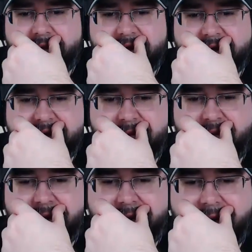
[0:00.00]
at this
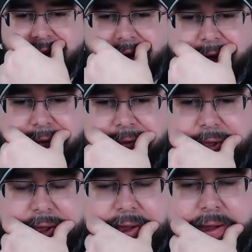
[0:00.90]
point.
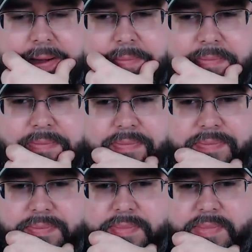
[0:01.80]
Um,
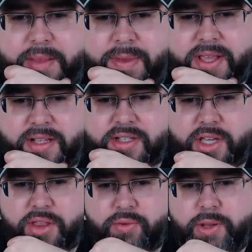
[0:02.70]
they make these
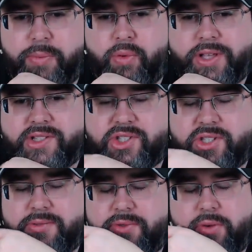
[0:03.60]
like three
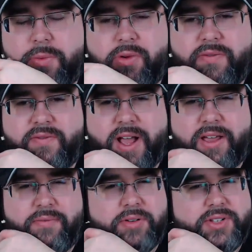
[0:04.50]
points, three point
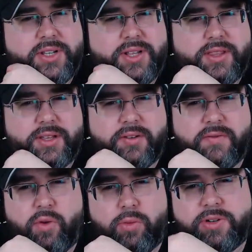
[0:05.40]
five percent, I think, or
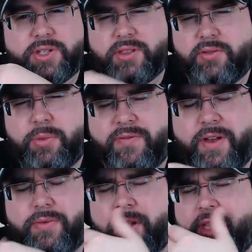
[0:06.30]
four percent, three point
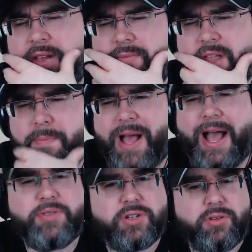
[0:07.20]
five, like
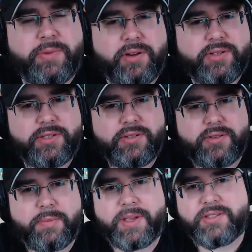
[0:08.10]
popsicle beers
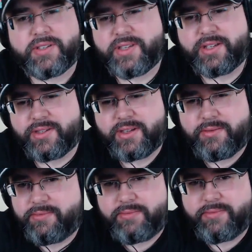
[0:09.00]
that basically taste like.
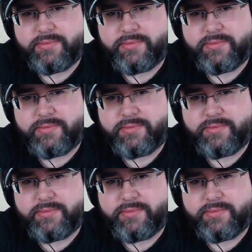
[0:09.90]
You